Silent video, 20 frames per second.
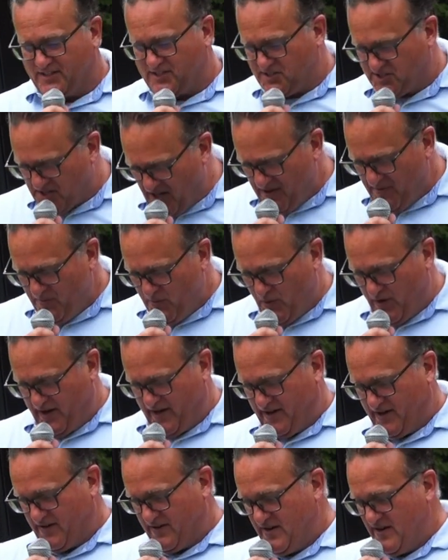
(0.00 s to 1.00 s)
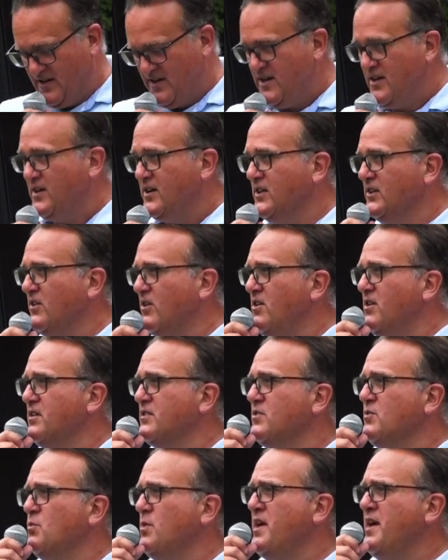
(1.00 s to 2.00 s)
Somewhere
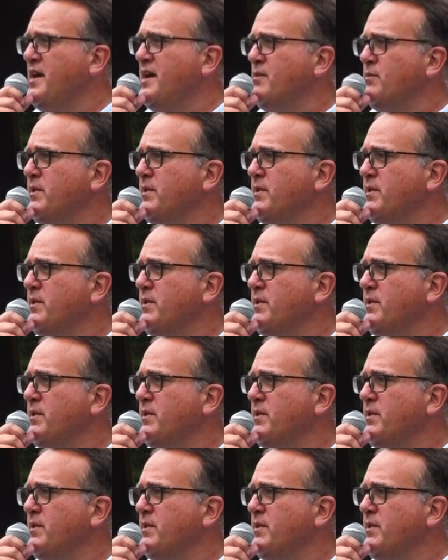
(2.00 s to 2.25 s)
along the way,